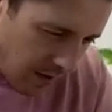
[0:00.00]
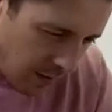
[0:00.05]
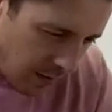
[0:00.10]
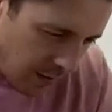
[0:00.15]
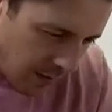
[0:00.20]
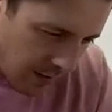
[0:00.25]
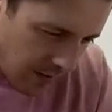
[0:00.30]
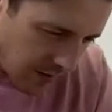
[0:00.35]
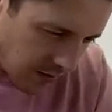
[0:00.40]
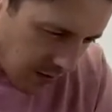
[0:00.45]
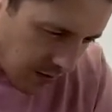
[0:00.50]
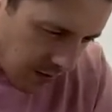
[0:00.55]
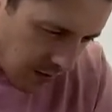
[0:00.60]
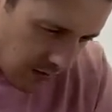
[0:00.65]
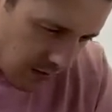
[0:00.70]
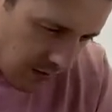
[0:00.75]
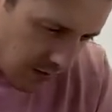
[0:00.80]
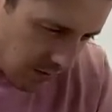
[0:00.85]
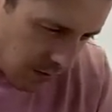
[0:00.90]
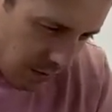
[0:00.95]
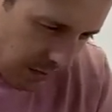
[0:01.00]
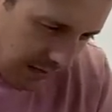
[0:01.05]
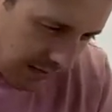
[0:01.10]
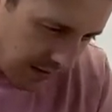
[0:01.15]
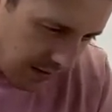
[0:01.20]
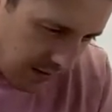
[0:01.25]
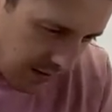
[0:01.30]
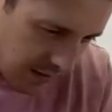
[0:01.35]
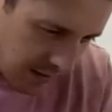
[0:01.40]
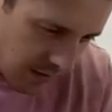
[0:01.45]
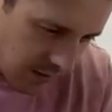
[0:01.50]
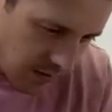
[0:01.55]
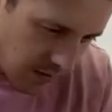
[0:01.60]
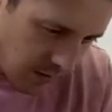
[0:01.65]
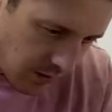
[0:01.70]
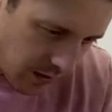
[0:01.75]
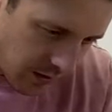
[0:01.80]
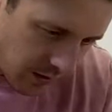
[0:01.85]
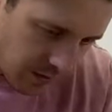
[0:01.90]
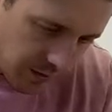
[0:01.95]
has just used backyard
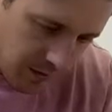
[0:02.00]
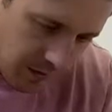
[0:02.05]
soil.